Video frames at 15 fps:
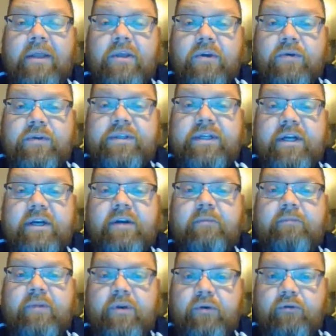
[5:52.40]
using a
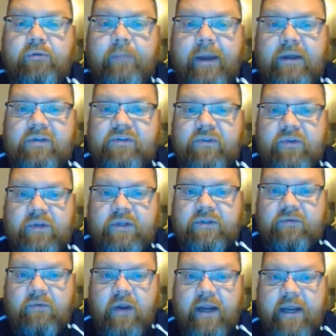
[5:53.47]
computer mouse for
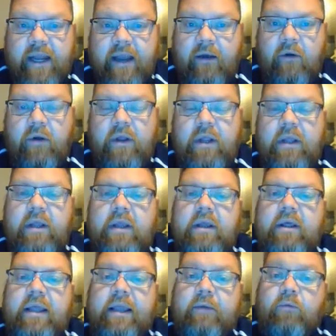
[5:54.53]
this right now,
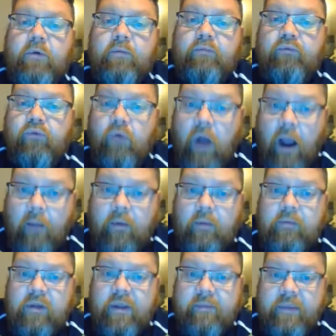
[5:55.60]
it would
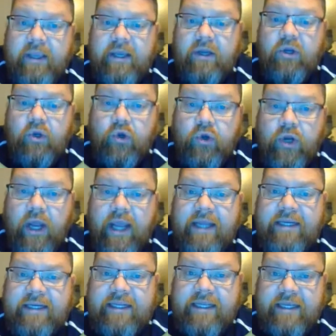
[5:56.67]
probably be a good
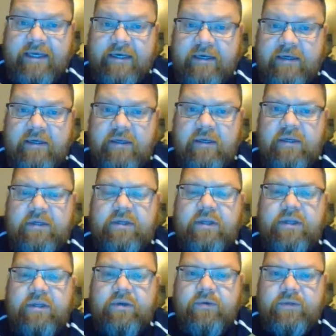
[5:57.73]
idea to
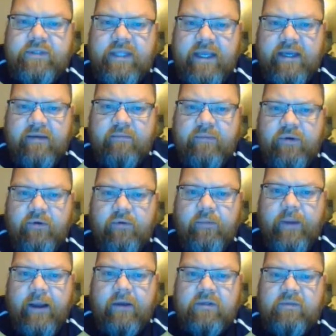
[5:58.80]
use that computer
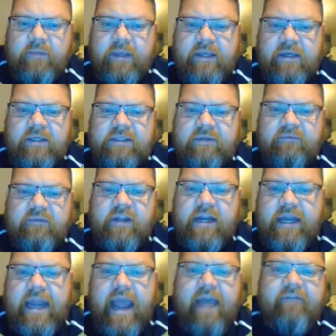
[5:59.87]
mouse because of the
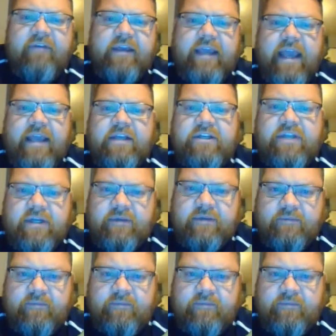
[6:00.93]
navigation